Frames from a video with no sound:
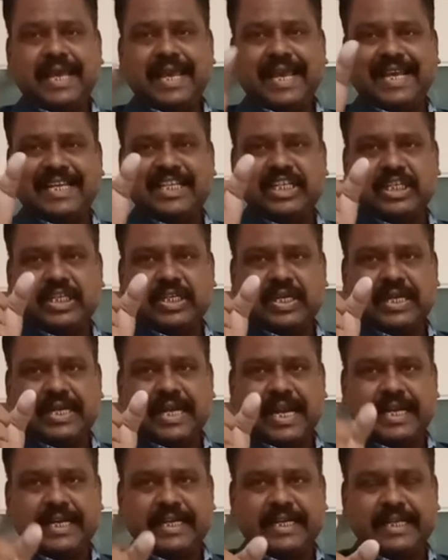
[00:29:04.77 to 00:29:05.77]

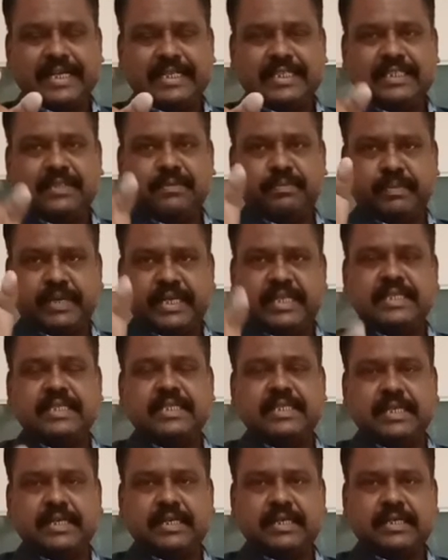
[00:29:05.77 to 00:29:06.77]
Externalities means